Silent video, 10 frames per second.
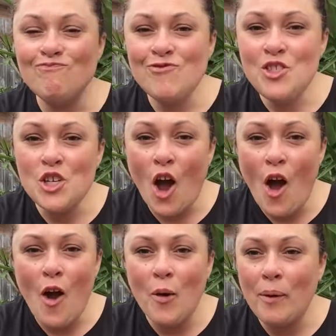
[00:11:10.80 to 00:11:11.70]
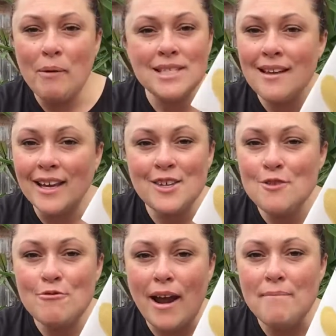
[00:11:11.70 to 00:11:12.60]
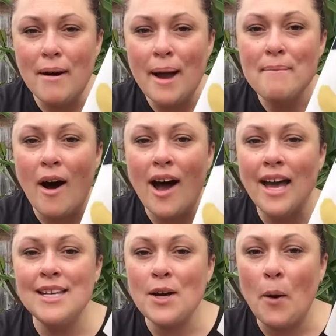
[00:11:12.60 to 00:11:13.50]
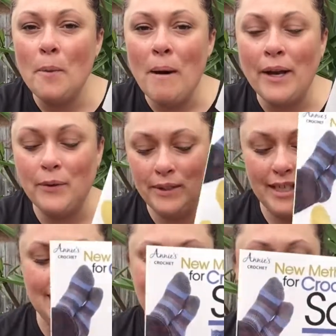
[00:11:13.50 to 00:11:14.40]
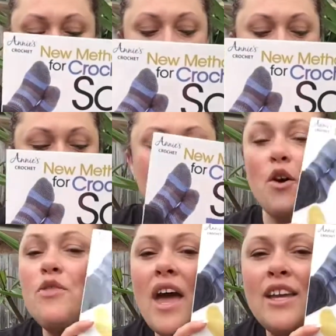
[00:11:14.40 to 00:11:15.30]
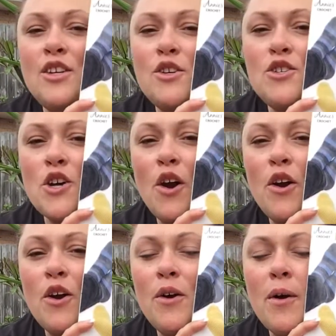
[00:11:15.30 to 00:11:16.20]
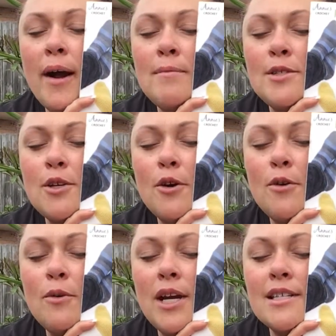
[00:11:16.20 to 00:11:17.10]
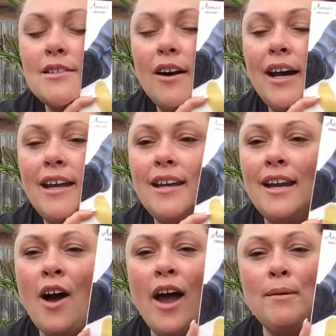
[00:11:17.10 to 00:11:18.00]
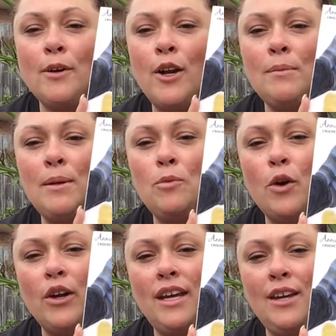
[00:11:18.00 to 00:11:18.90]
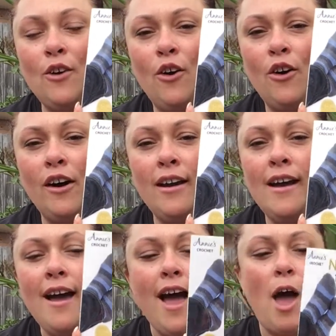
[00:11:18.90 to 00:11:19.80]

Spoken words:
Jo was like, you read my mind. Oh my goodness. So thank you, Jo. I'm so excited and I am going to be working on a